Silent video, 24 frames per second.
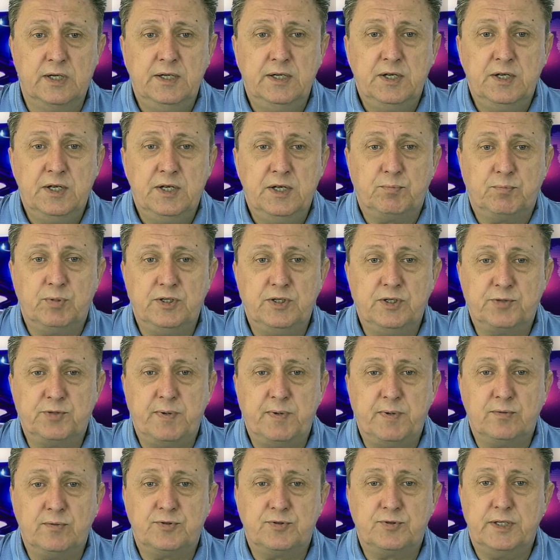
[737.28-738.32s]
British
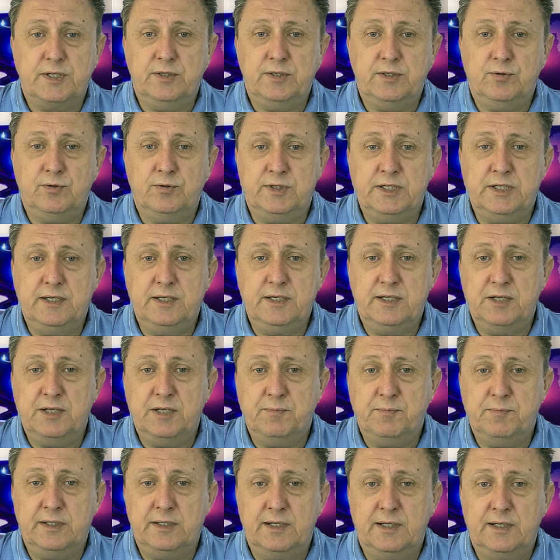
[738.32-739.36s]
pounds AUD came
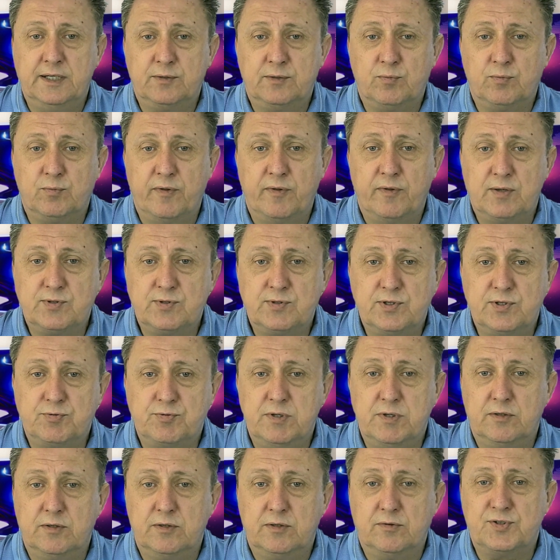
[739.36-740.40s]
in at
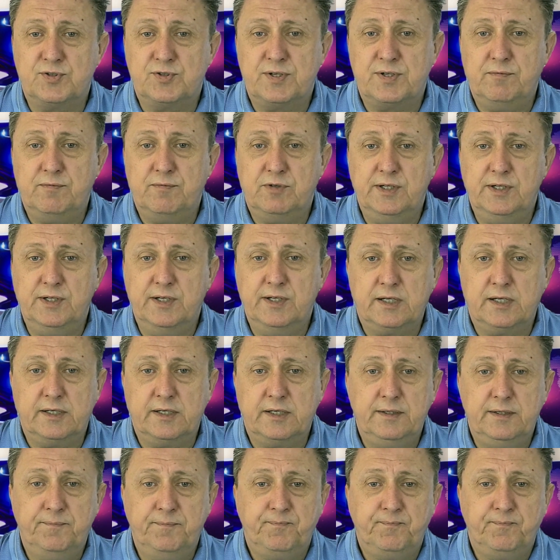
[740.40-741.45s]

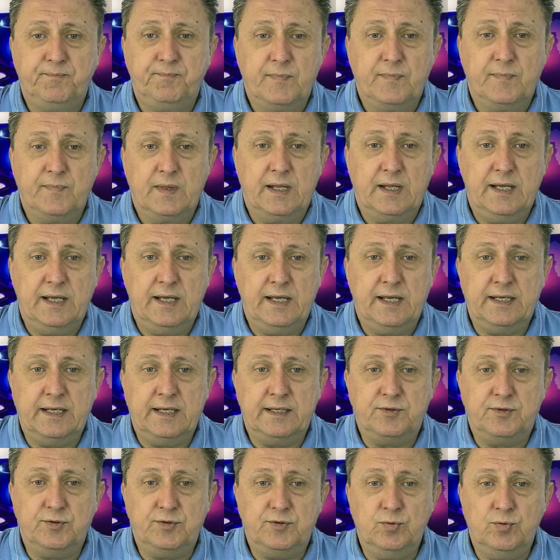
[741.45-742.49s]
1,379, and
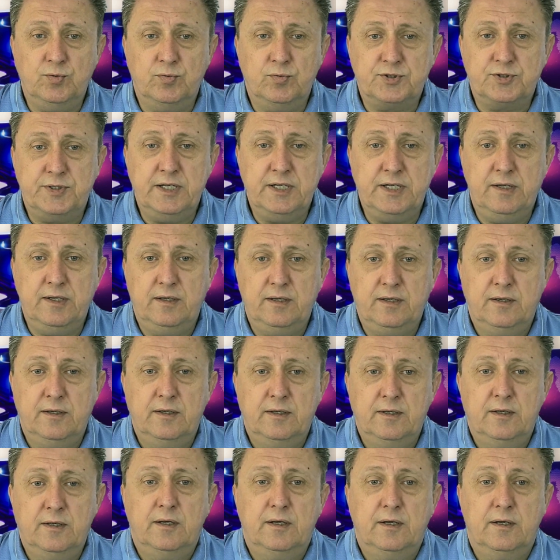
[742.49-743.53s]
USD,
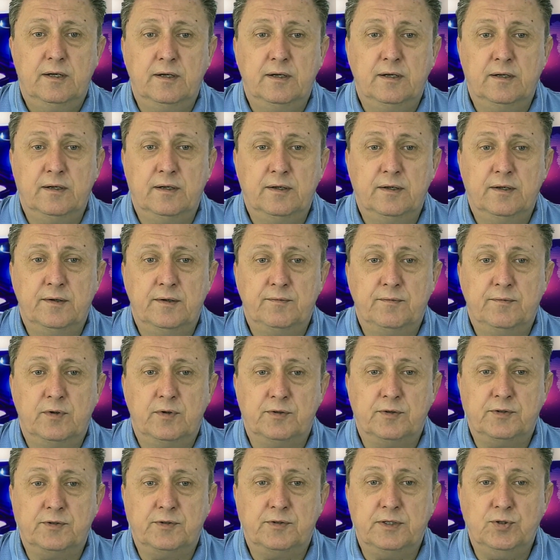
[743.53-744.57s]
or
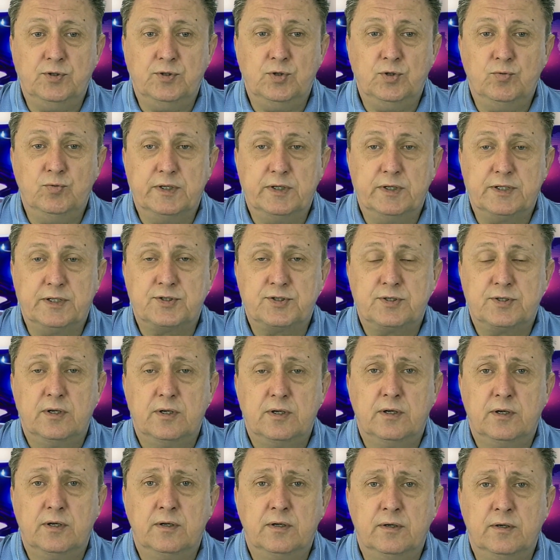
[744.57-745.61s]
the US
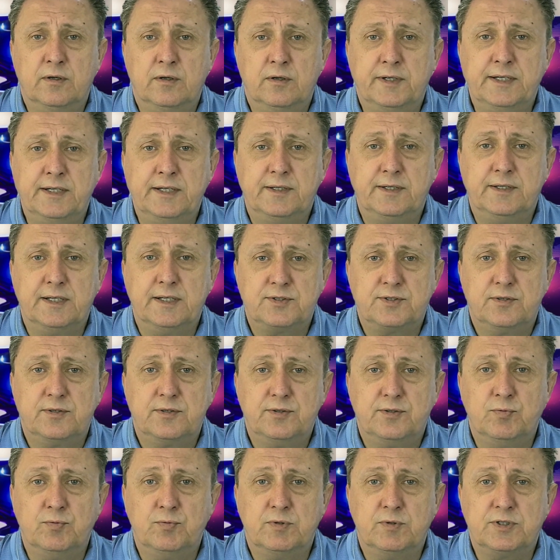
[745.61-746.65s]
index,
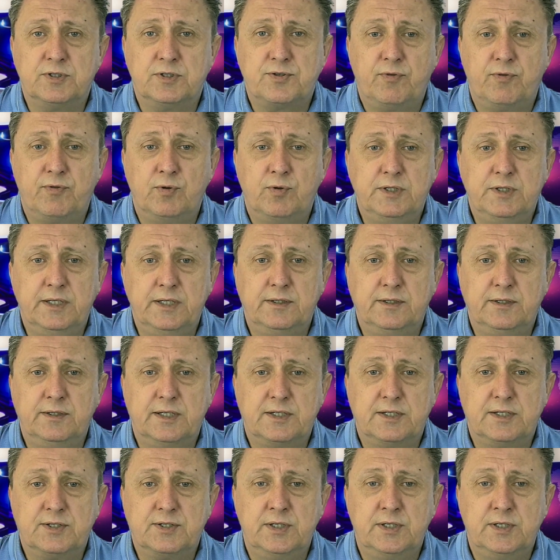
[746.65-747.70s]
US 30
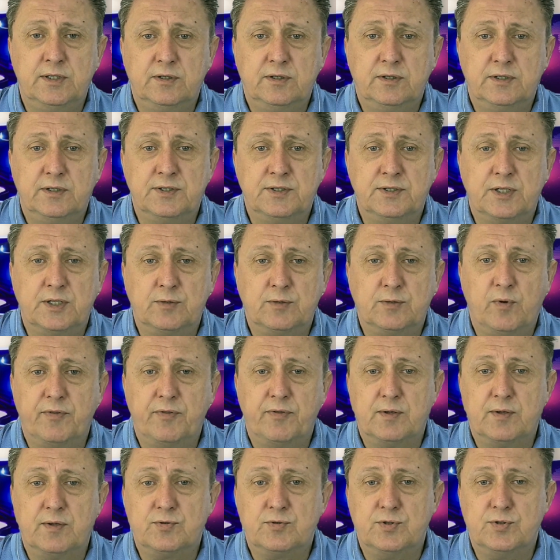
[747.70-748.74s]
index here is at
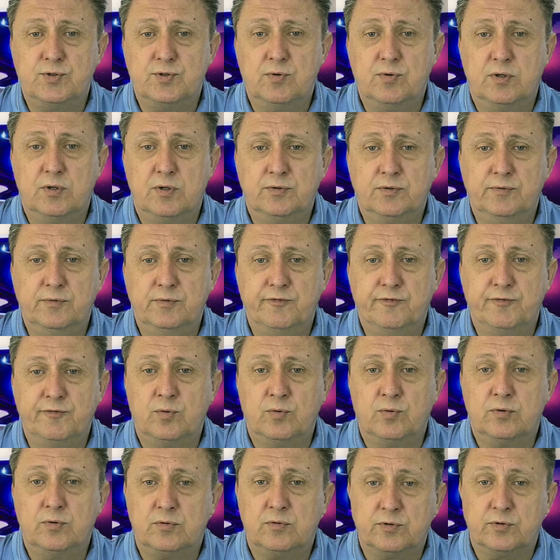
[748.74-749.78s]
1,204
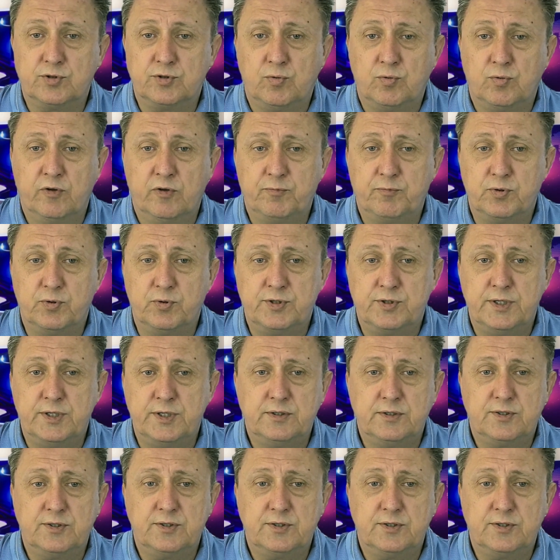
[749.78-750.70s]
or 12%.